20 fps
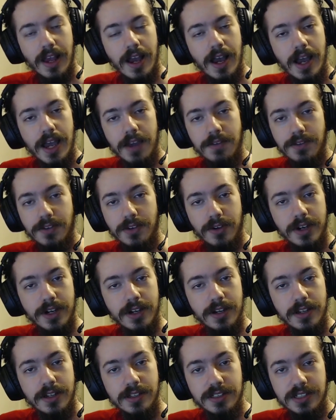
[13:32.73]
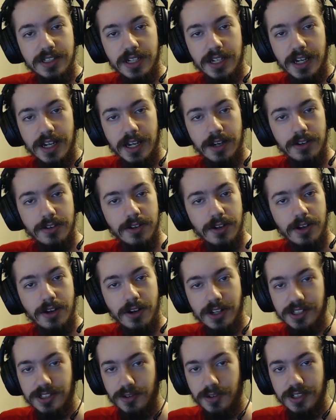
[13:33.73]
I have no idea how long
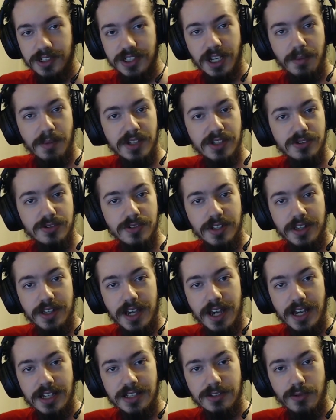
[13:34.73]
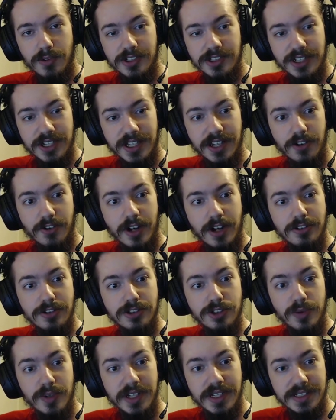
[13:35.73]
it's going to take me to read that once I get around
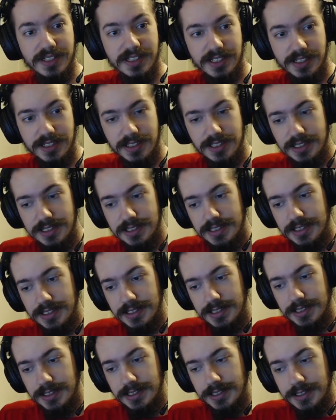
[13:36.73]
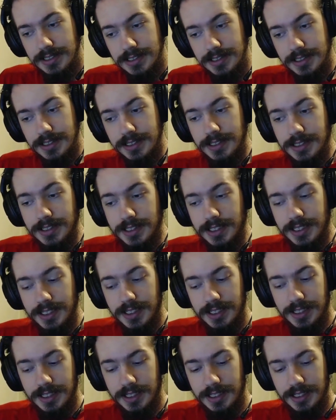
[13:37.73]
to
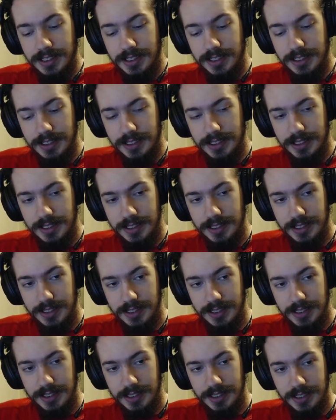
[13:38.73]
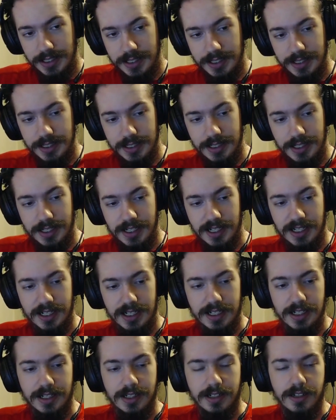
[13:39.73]
it. Uh, God.
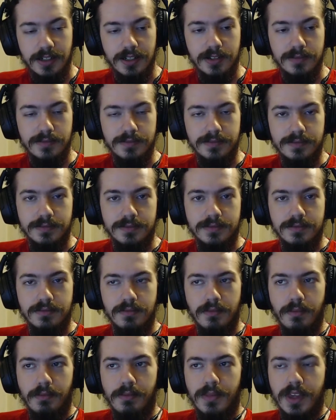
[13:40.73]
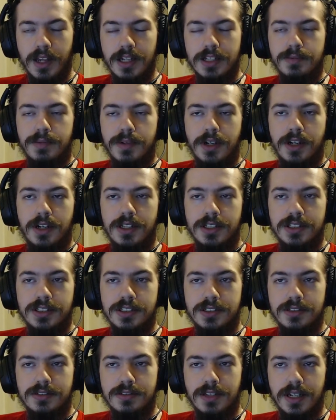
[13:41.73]
And to be
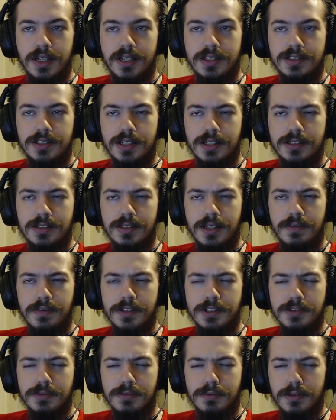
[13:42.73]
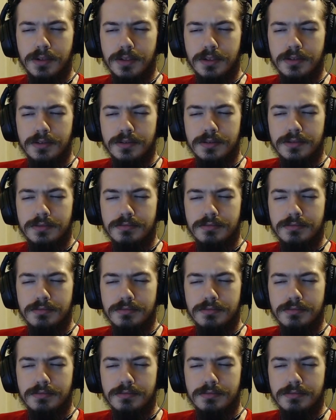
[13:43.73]
honest, things like Devious World